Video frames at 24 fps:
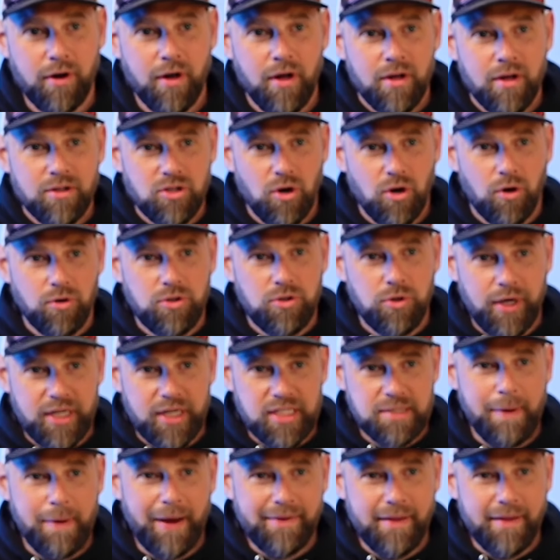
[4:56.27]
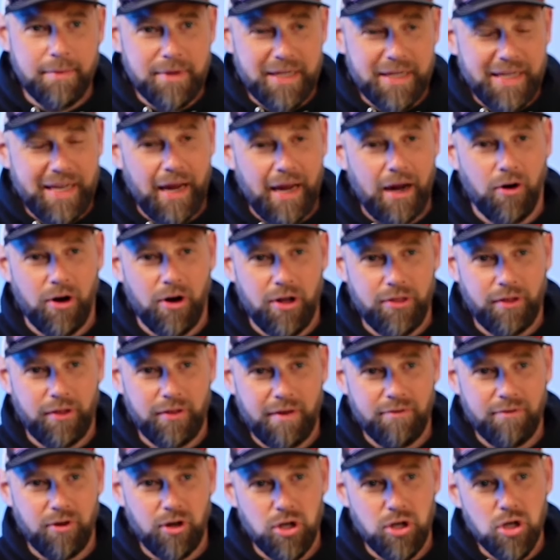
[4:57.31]
So to expect them to care at the
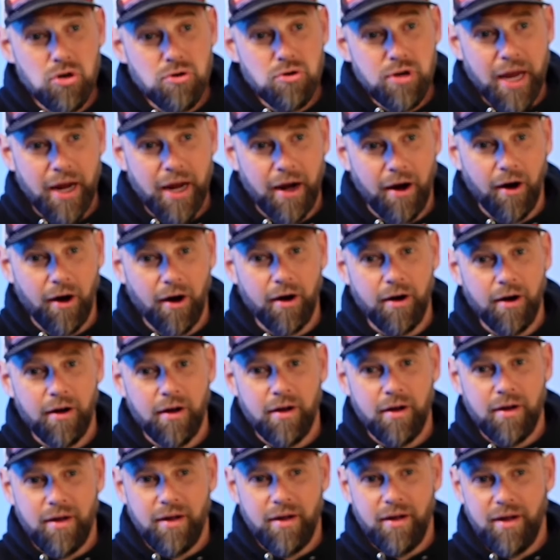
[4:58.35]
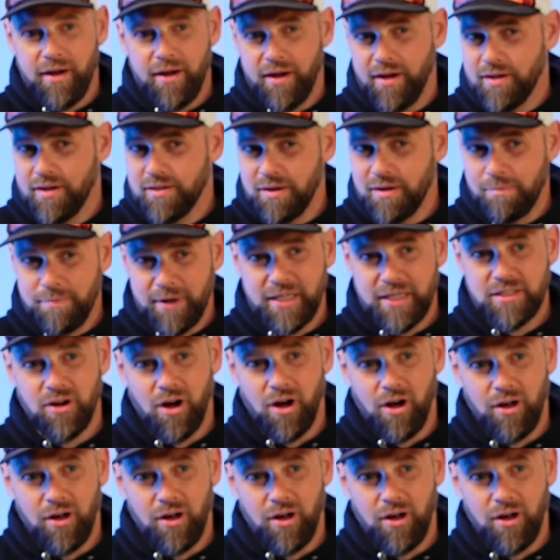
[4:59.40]
level you care is a big, tall